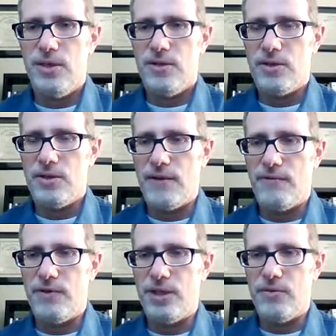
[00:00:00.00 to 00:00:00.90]

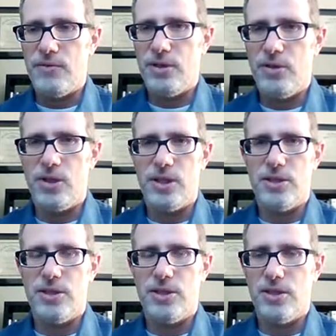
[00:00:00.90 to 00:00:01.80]
definitely would look
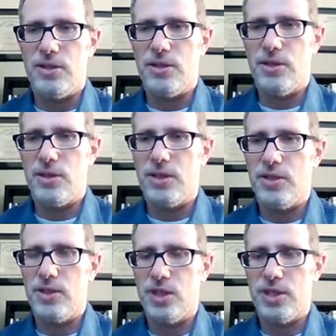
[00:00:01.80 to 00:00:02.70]
into
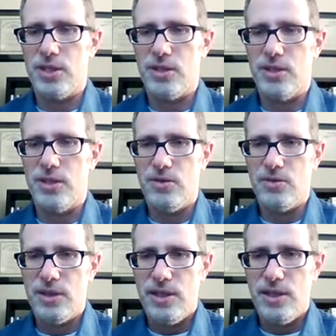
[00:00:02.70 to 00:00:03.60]
addressing
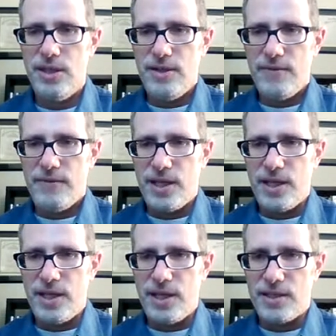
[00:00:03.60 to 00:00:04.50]
those.
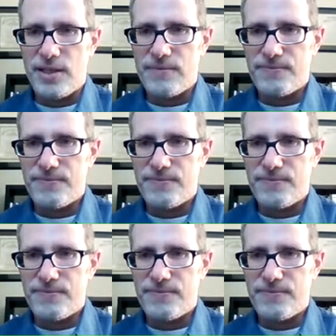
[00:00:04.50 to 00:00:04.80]
And